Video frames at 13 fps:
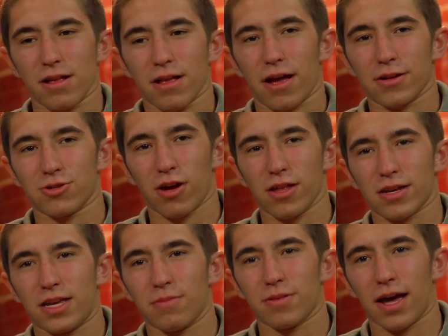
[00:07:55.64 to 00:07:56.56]
I try to
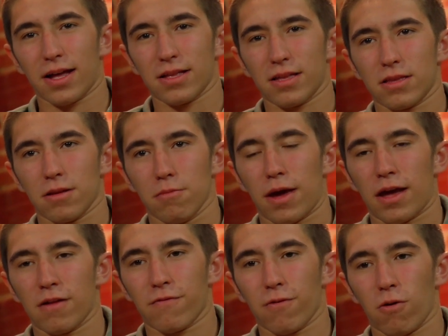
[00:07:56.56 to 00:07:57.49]
keep that the
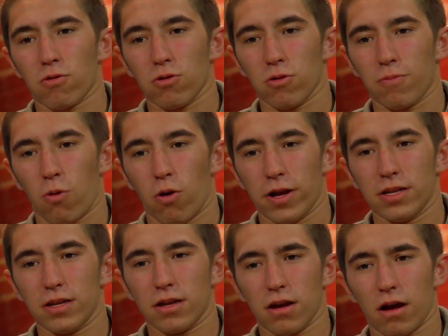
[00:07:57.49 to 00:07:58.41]
main focal point
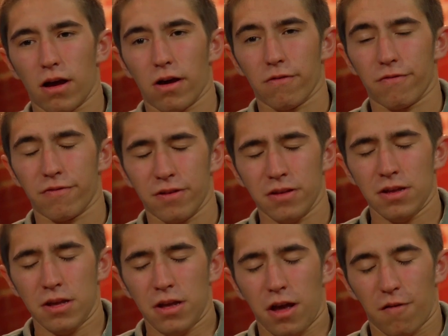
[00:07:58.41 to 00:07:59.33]
of
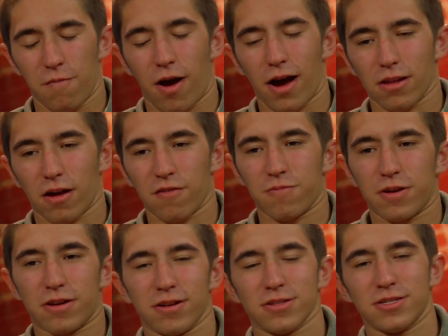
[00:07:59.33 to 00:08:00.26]
my life
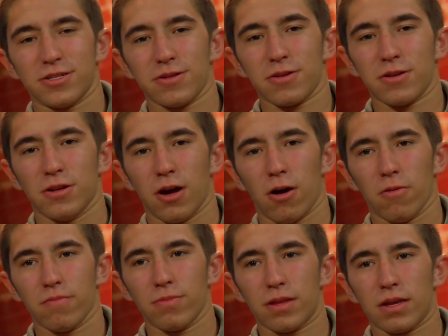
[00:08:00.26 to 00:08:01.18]
because, you
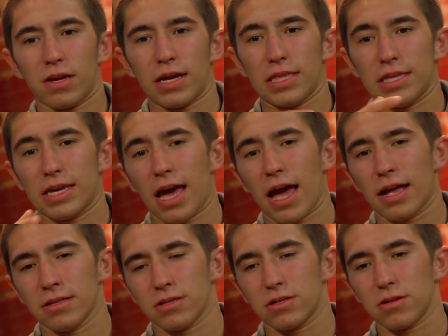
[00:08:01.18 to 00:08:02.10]
know, in the
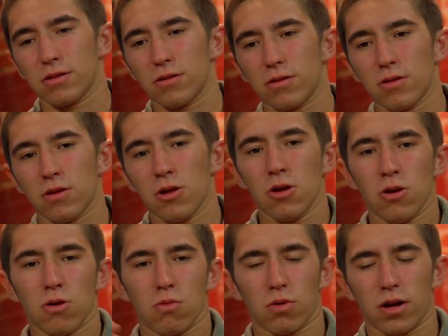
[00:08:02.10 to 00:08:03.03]
end,
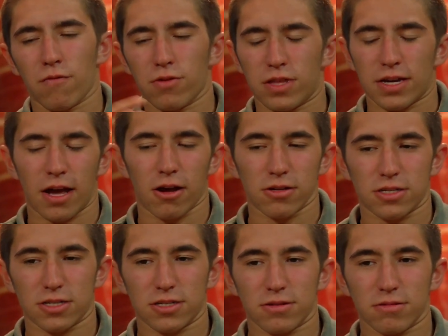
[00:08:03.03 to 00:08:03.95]
when everything
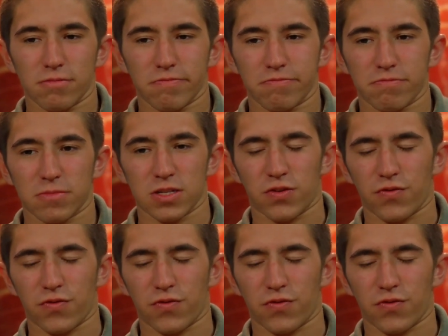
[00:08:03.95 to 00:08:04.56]
else is